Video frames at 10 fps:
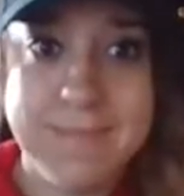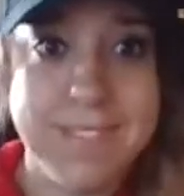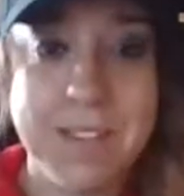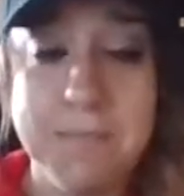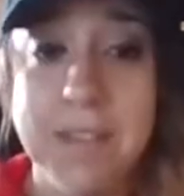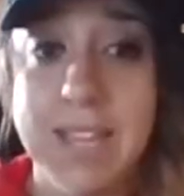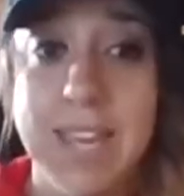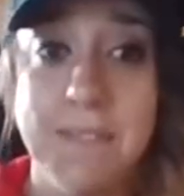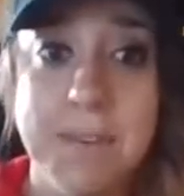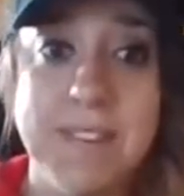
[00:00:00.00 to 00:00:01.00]
to really
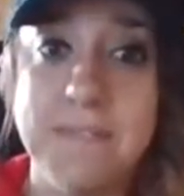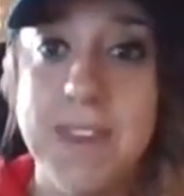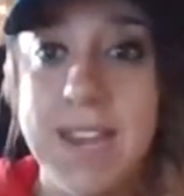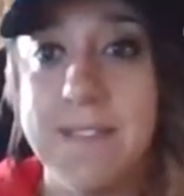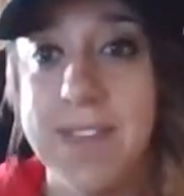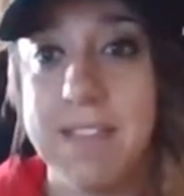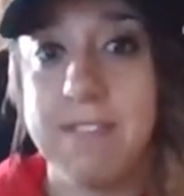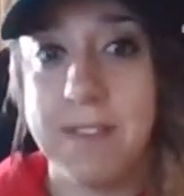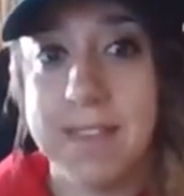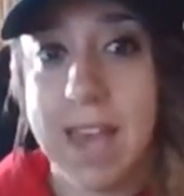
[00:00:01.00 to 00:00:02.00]
give you a definitive
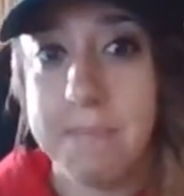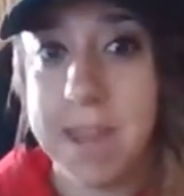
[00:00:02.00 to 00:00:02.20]
answer on that.